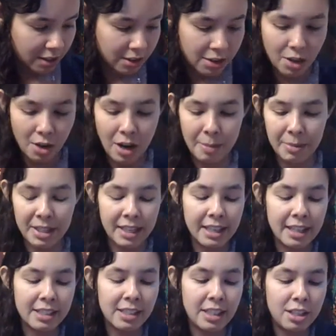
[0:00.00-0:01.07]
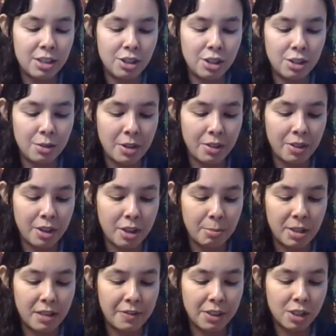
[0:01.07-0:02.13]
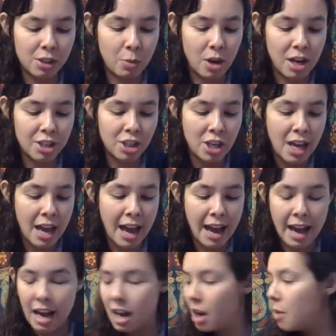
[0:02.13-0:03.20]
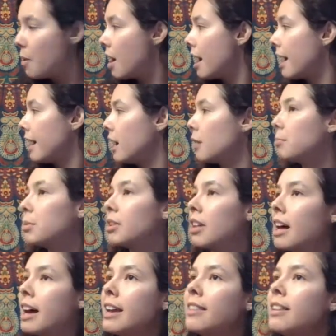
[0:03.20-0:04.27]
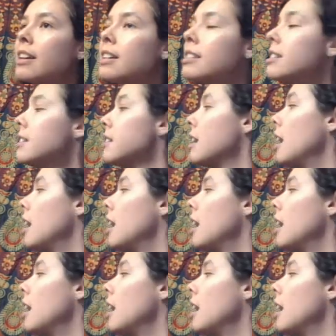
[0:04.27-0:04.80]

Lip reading: So, I mean, I guess I could do a little bit of a swatch. How I apply this